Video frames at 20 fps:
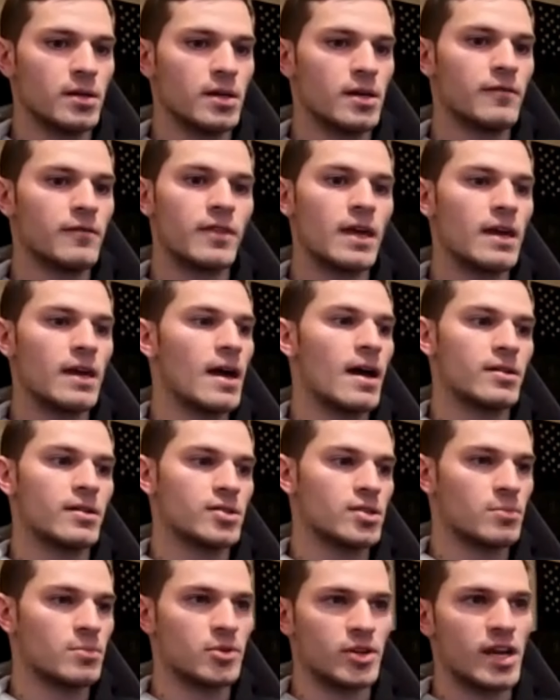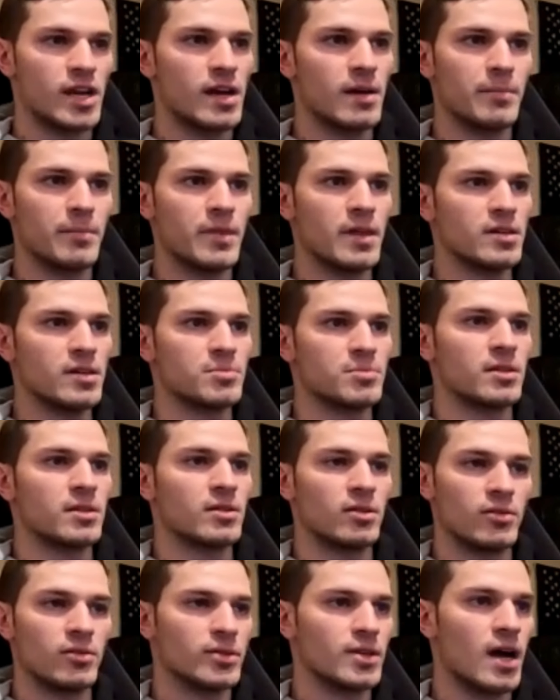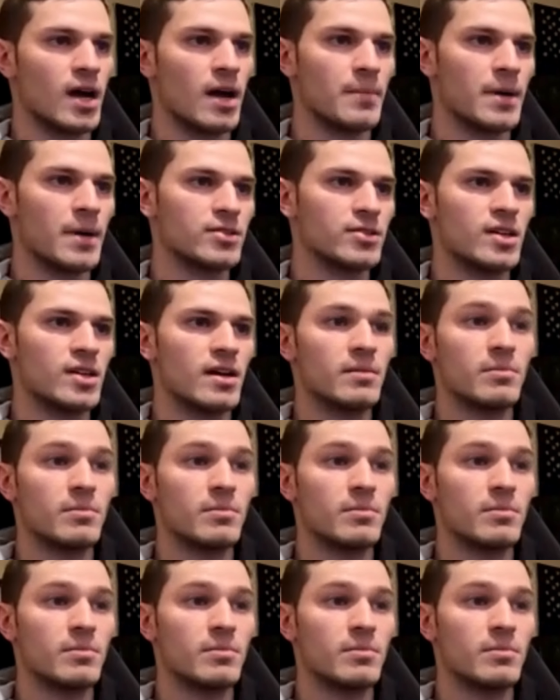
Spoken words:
if they had a summer camp, they spent a little time outside.